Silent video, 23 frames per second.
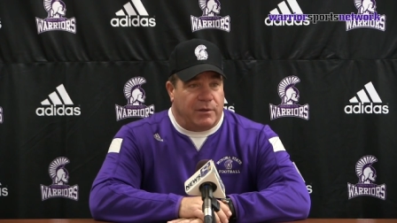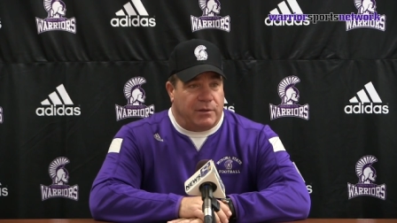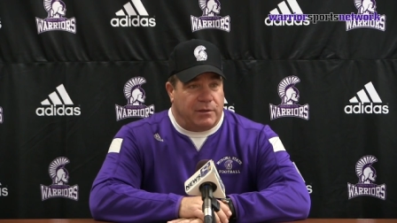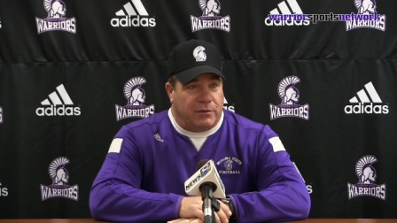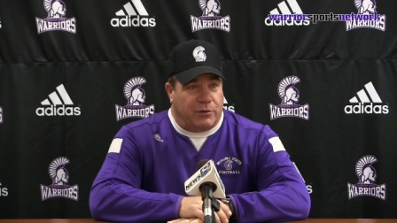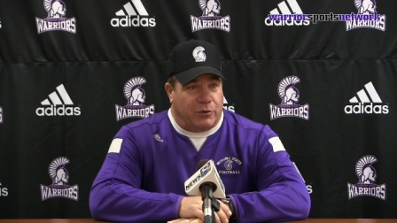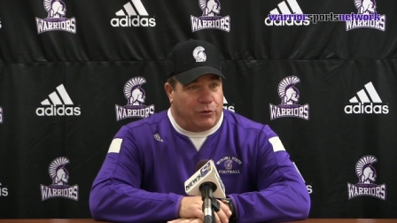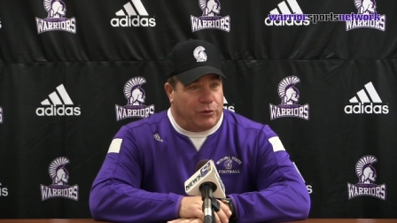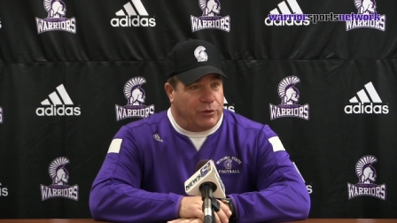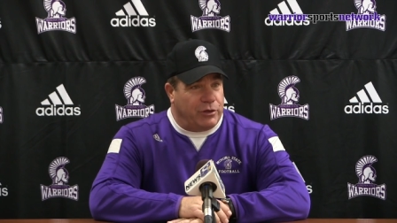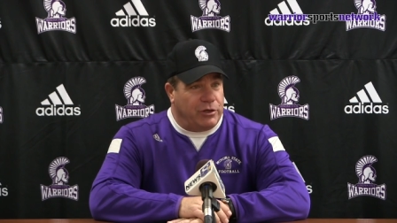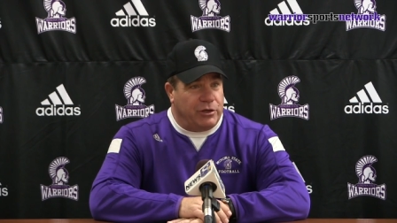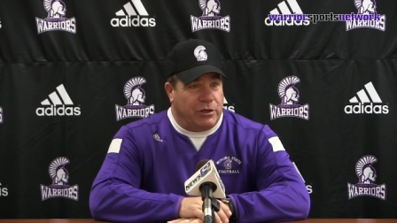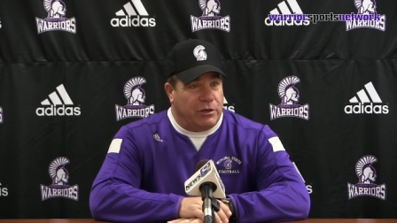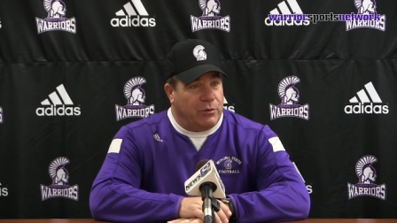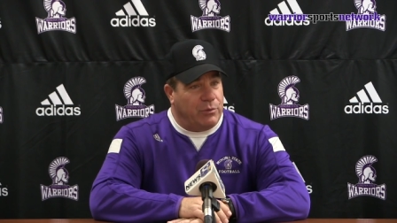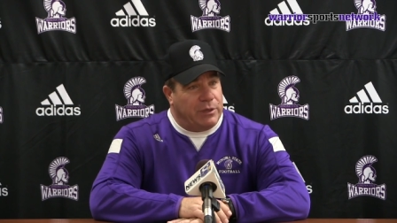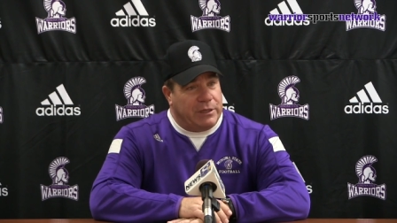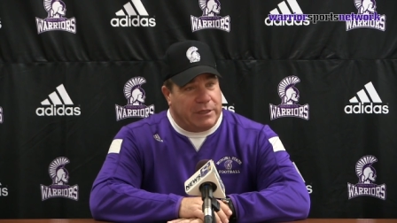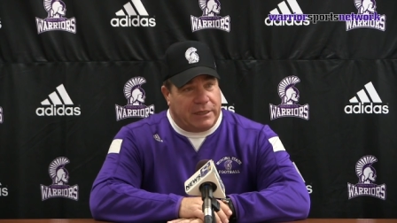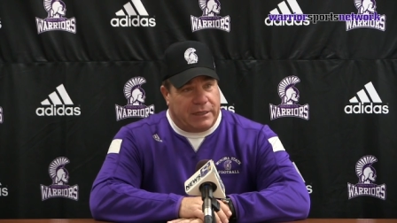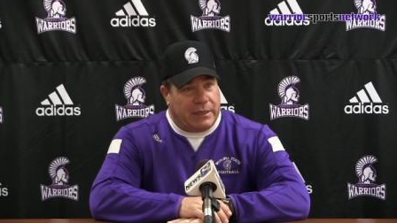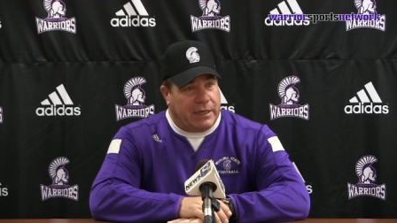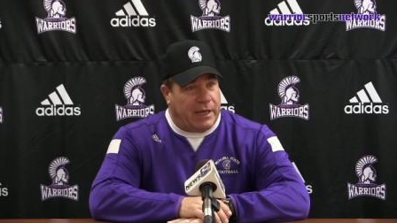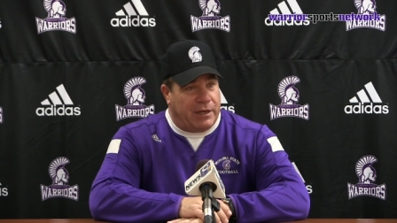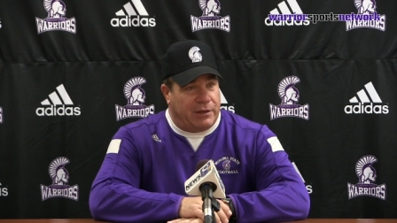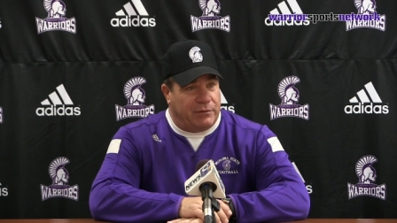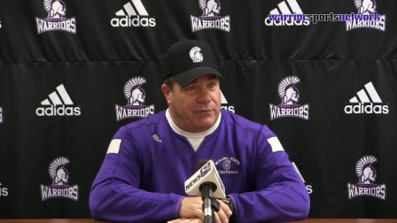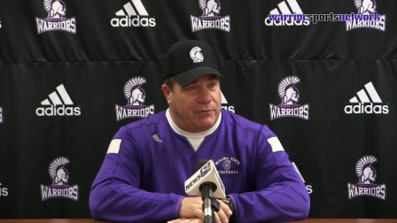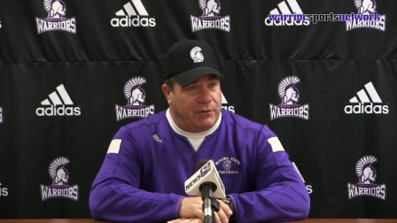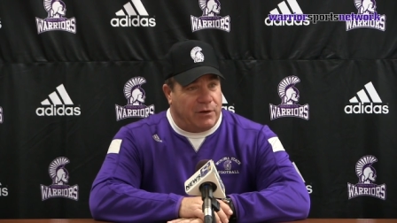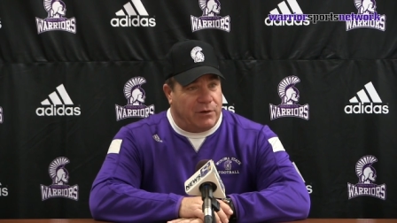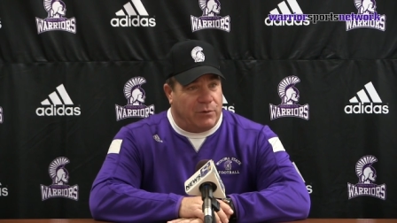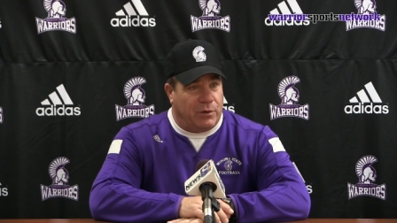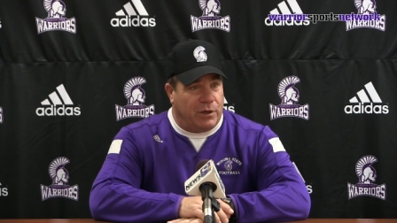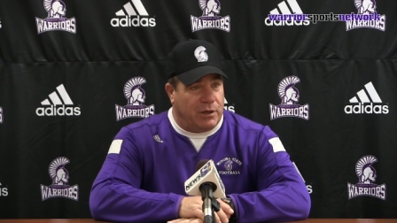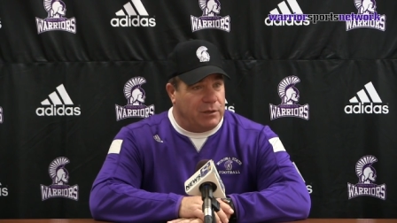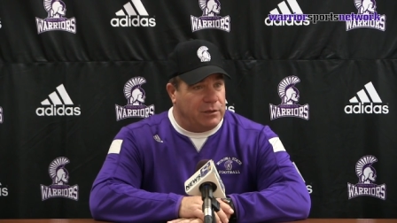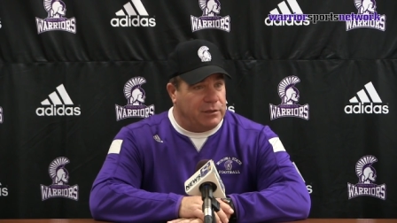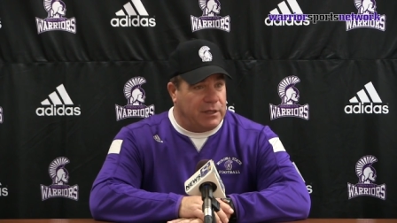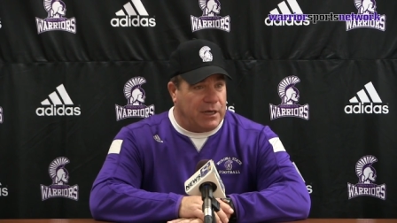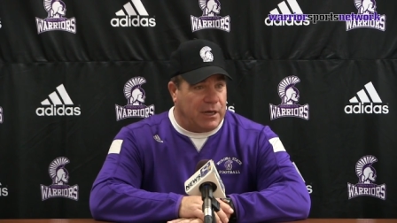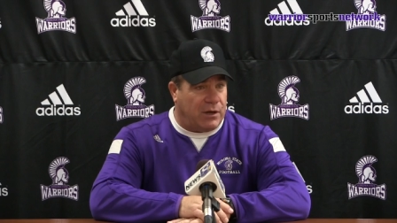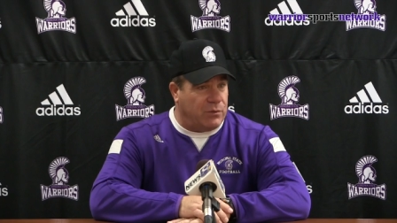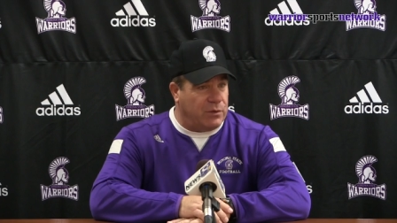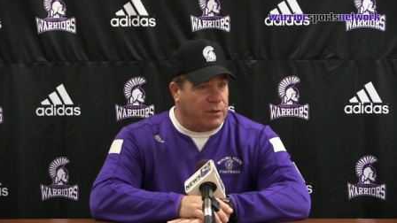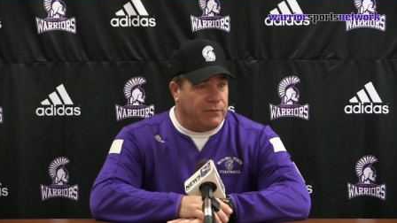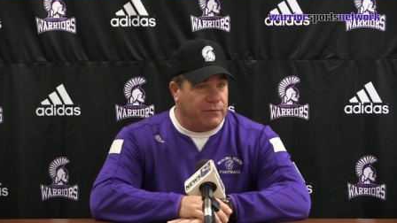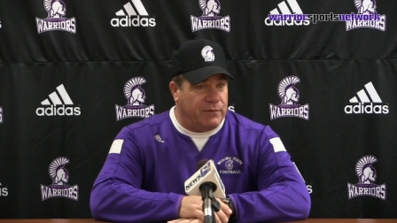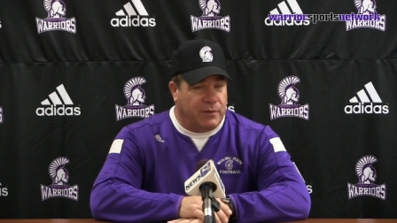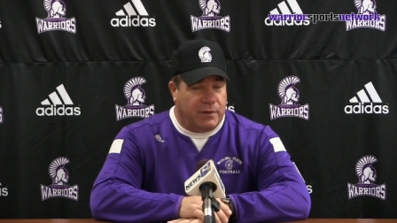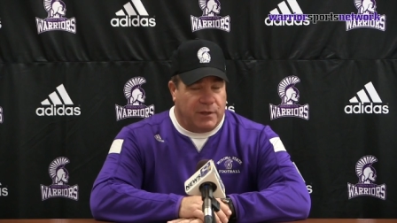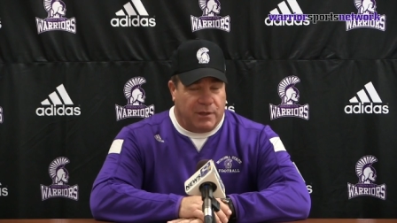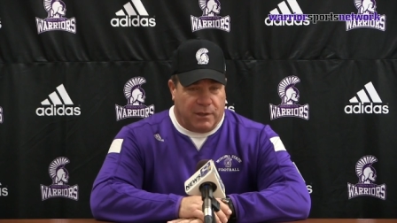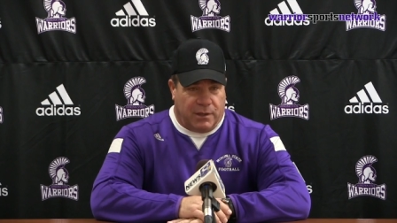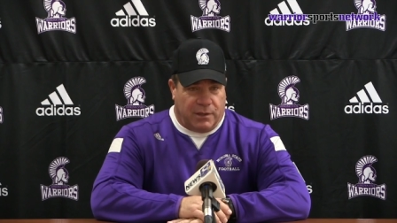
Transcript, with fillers: And earlier in the year we didn't handle it very well, and now we've